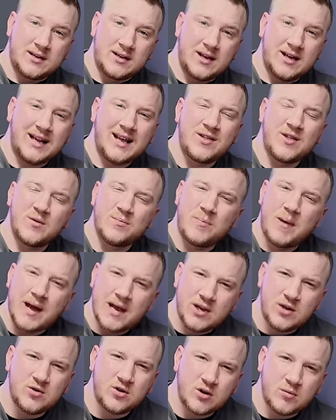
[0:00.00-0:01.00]
again, the better
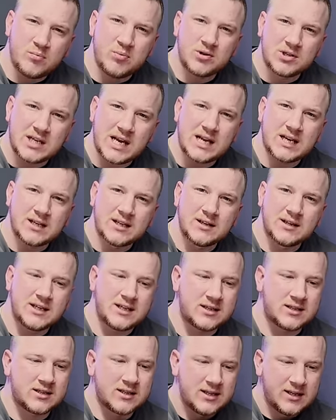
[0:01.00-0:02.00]
you can present
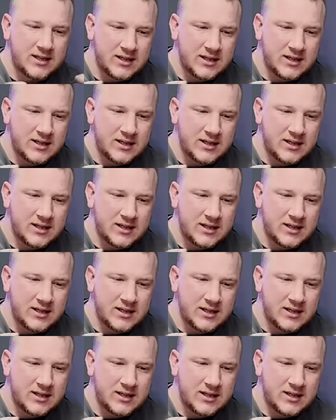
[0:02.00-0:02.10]
this